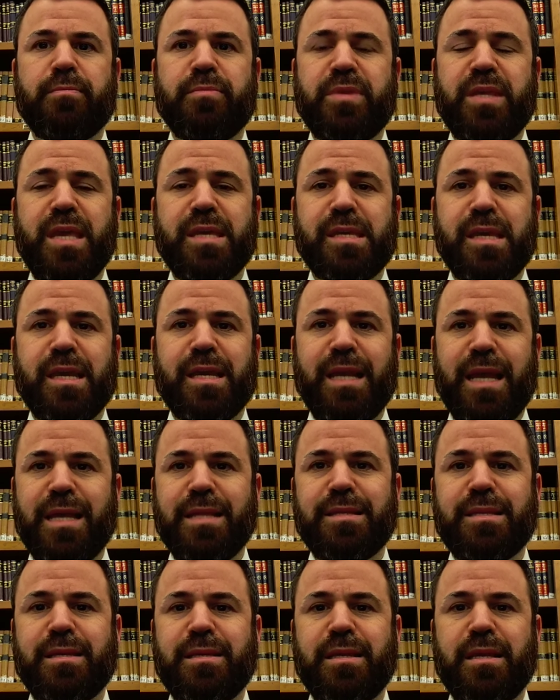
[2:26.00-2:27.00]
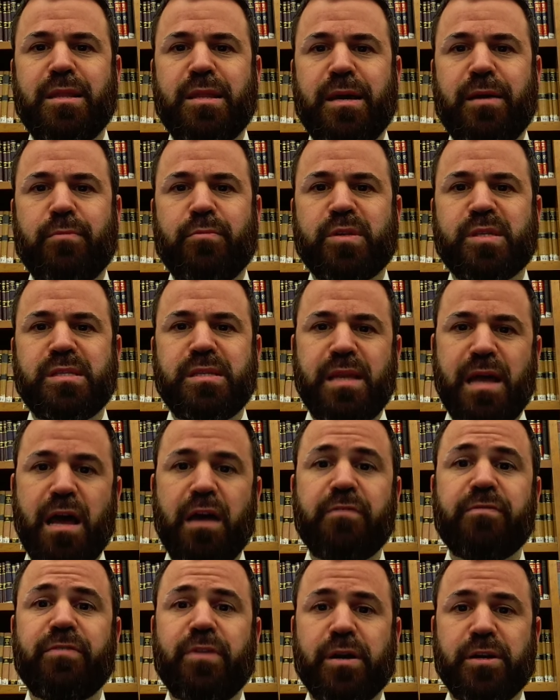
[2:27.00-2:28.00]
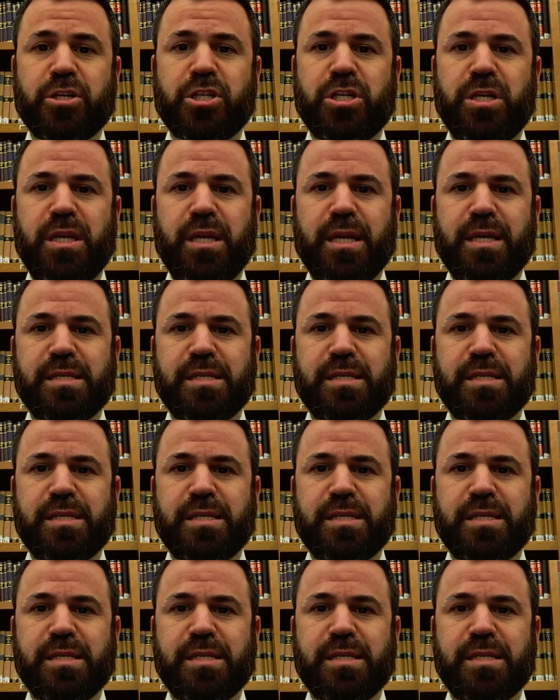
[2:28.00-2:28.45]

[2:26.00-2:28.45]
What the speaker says: taking an entity that was not functioning